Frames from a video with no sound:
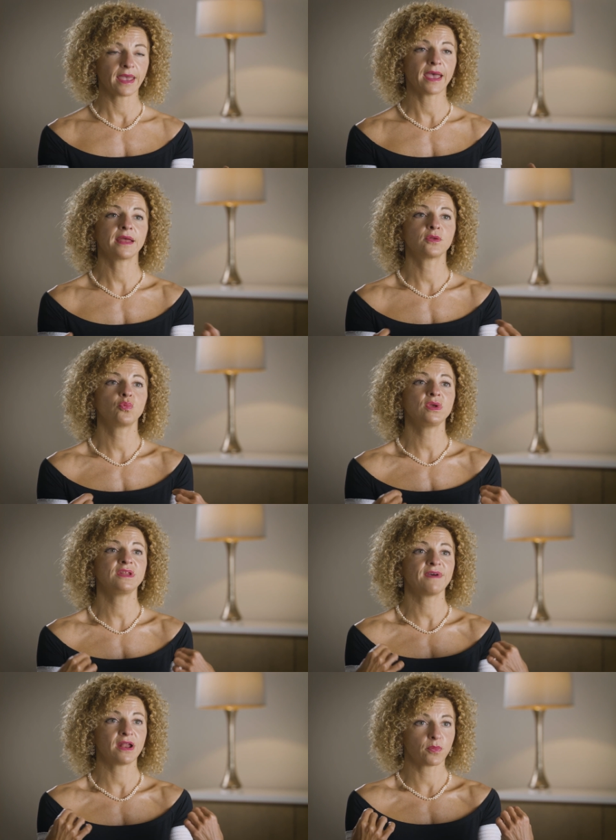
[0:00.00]
and we
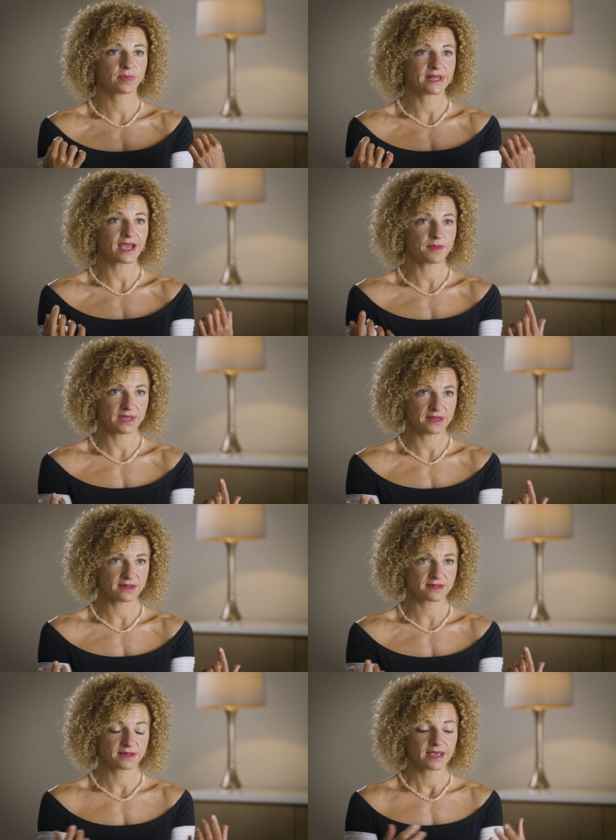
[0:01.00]
develop
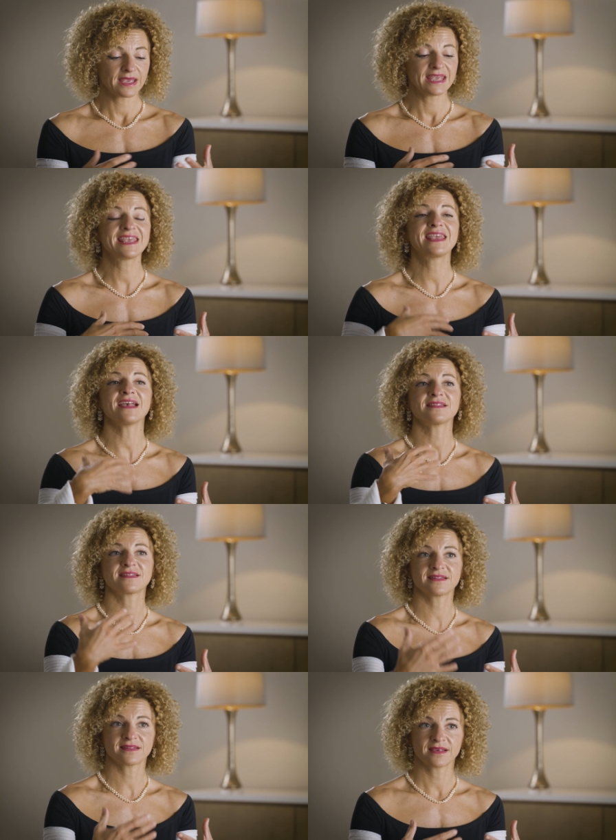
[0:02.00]
diabetes, it
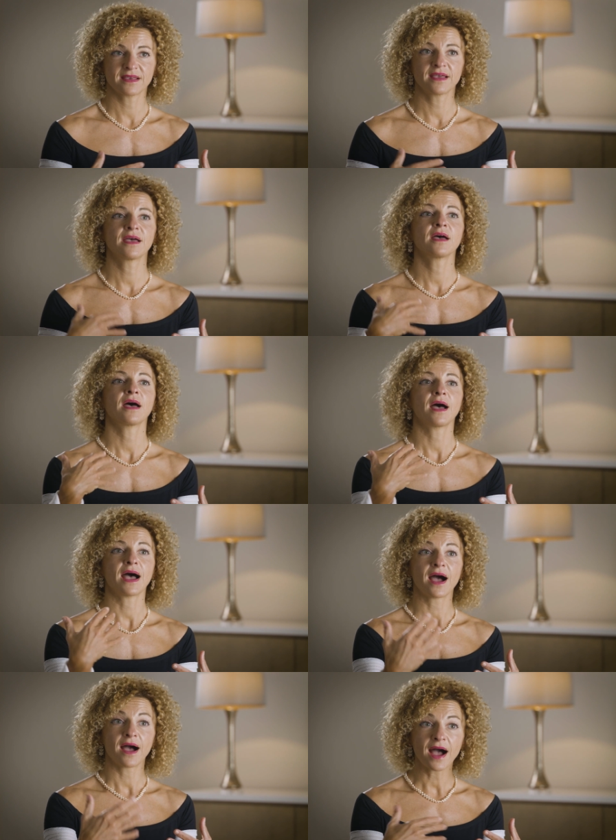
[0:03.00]
gets
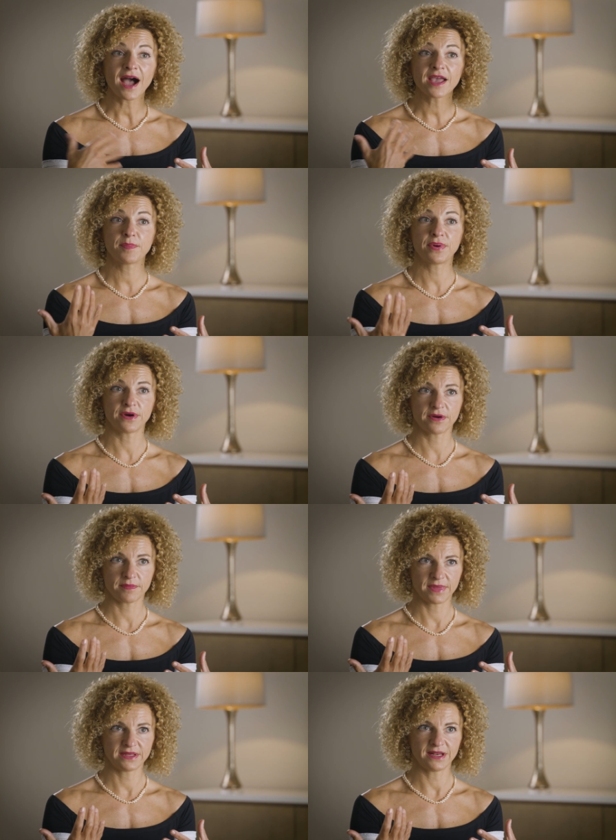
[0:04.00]

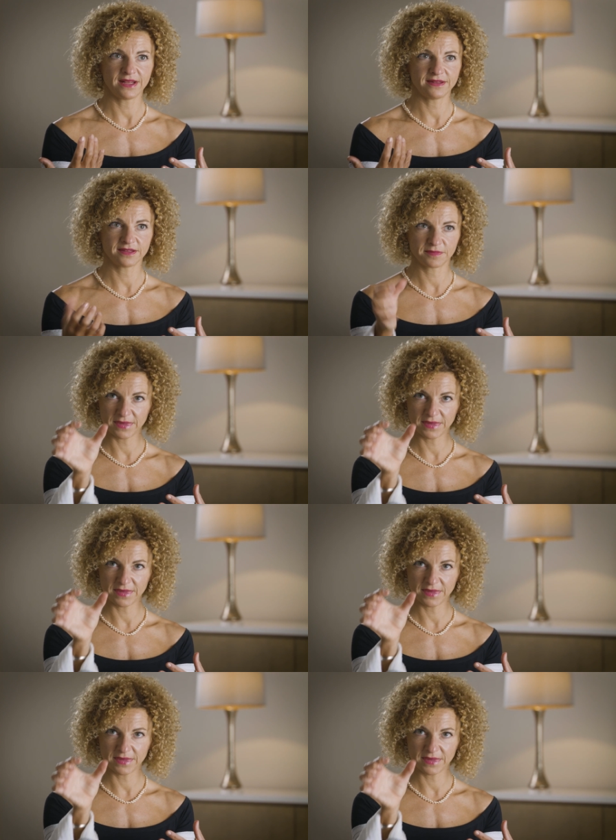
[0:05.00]
hypermethylated.